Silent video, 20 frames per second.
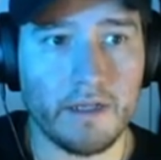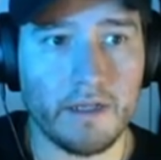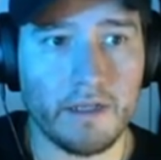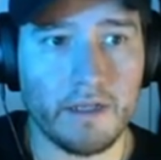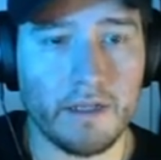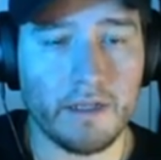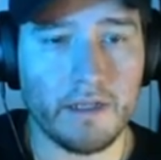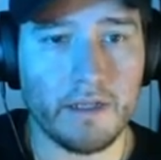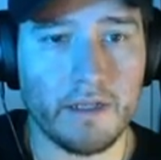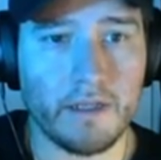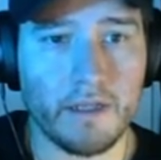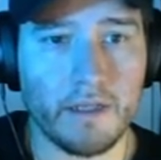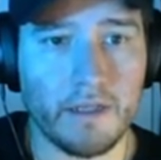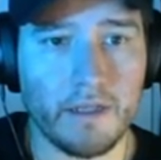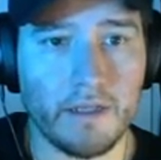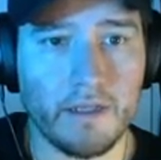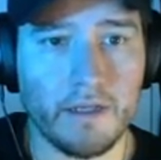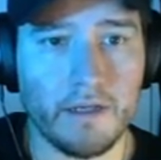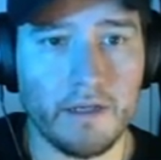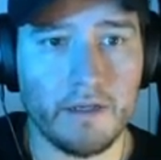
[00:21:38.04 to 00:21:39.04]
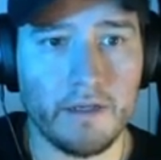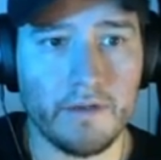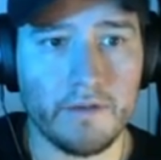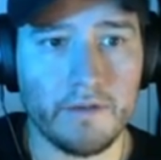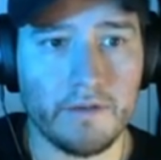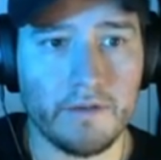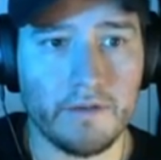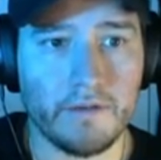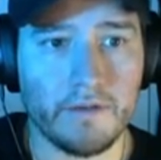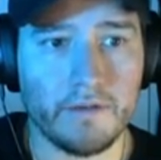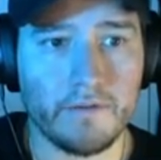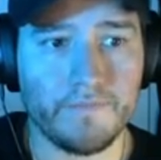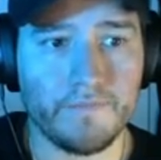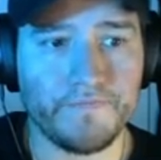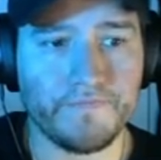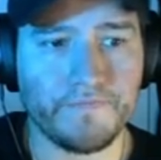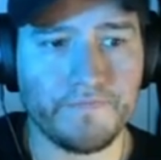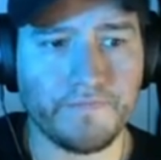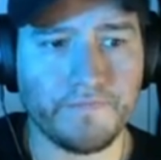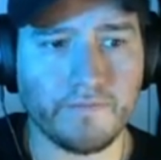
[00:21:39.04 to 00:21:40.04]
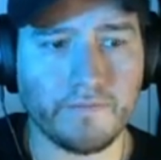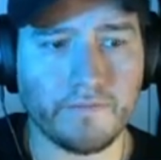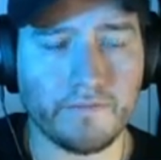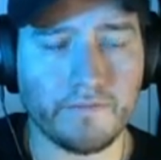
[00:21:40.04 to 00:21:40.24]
Nothing is said.